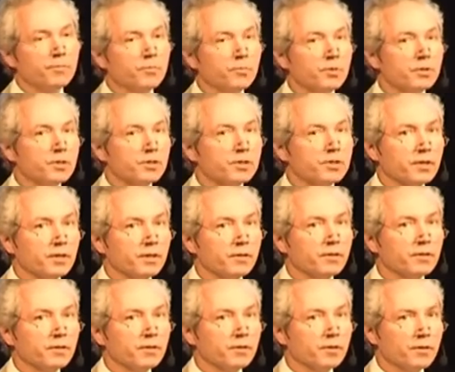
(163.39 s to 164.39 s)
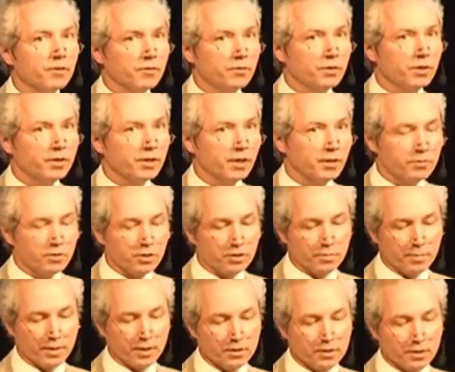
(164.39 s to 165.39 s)
which is then 3 times
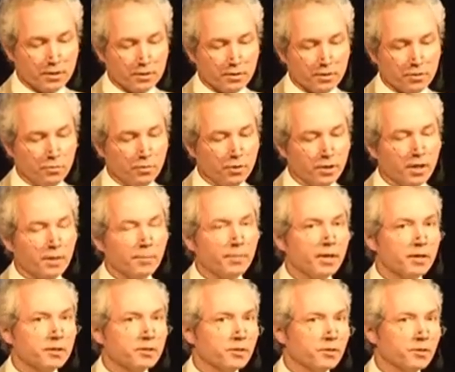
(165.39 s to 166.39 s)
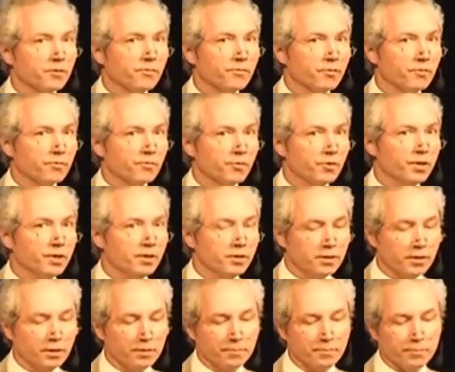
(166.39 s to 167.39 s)
as much as the cooling capacity for
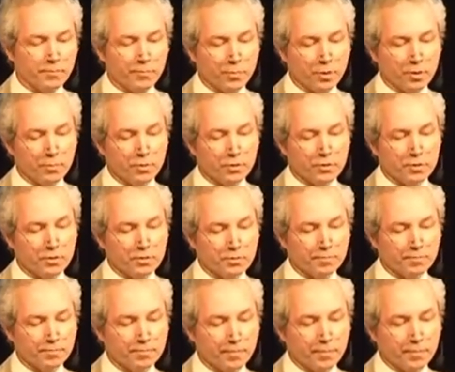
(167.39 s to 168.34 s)
heating purposes.